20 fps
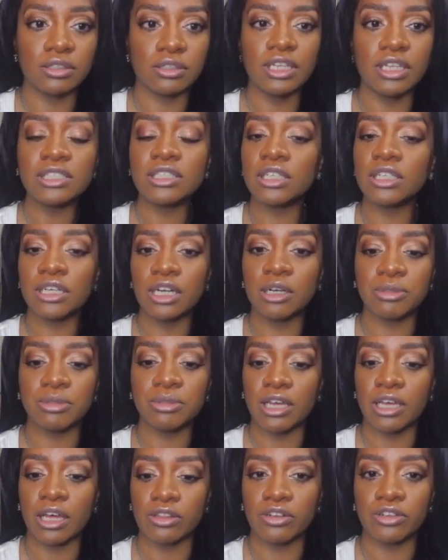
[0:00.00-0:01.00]
Let's look it up
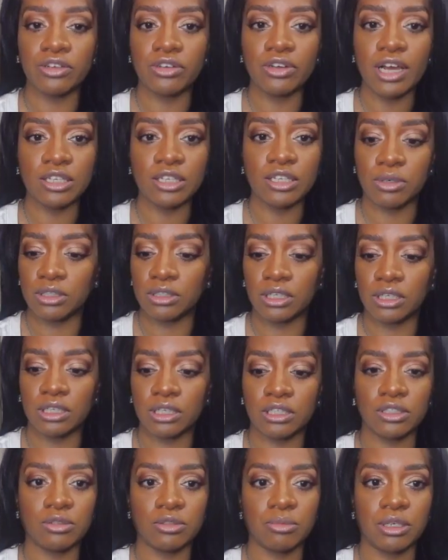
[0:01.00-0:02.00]
together. You guys want to look
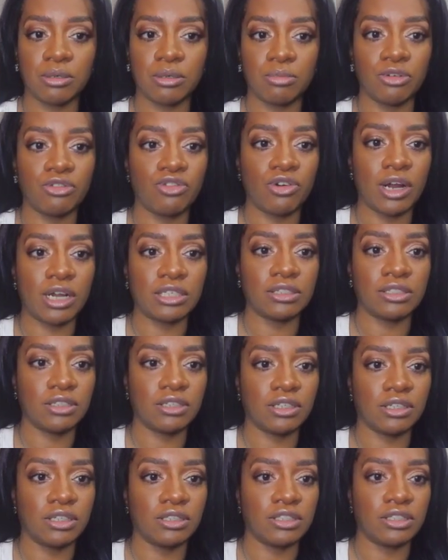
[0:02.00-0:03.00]
at this with me before I
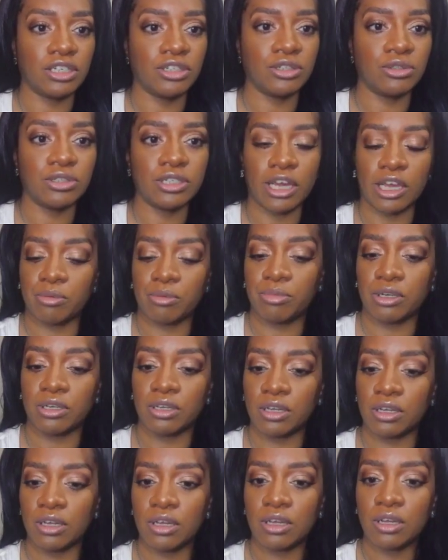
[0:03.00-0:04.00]
continue
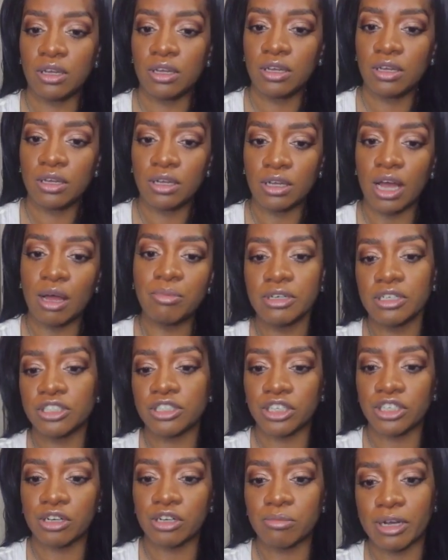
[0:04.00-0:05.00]
typing? I'm going to
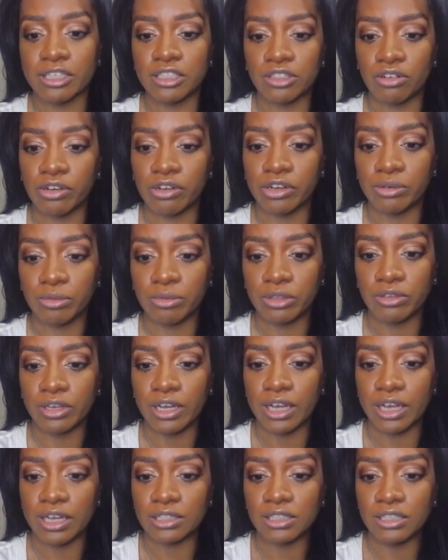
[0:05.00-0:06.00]
share my screen with you
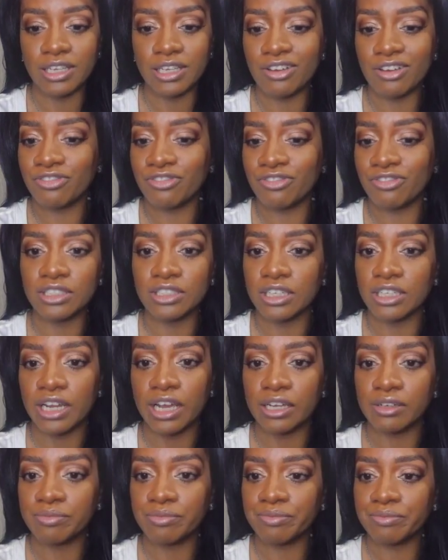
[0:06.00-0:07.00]
guys. Let's have fun
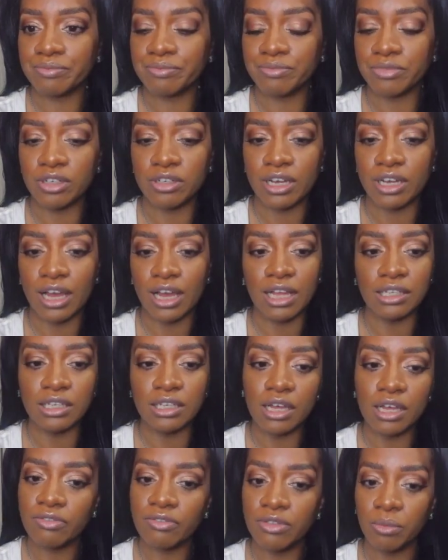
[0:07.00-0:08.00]
today. Okay, I
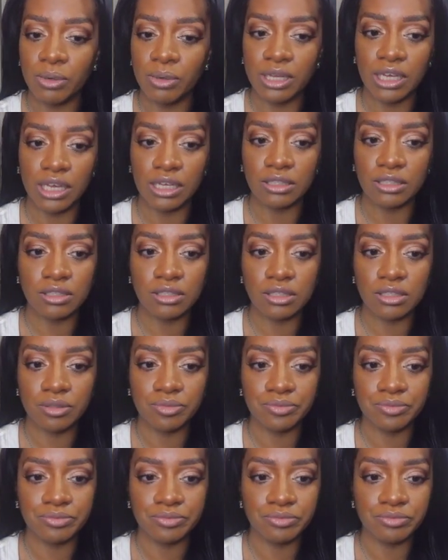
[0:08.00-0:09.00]
love the weekends
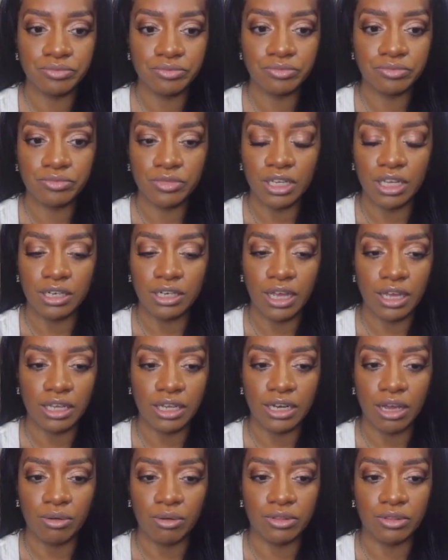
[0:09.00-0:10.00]
and
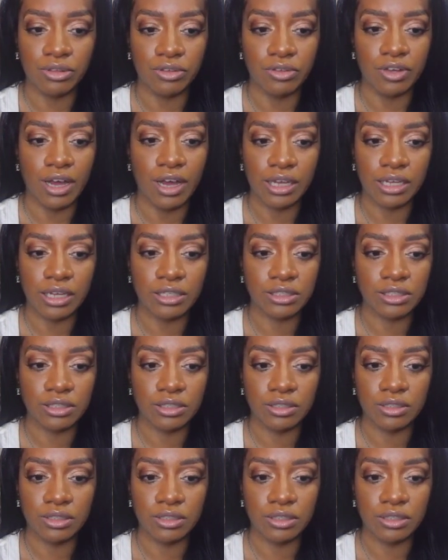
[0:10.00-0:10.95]
hanging out with you guys.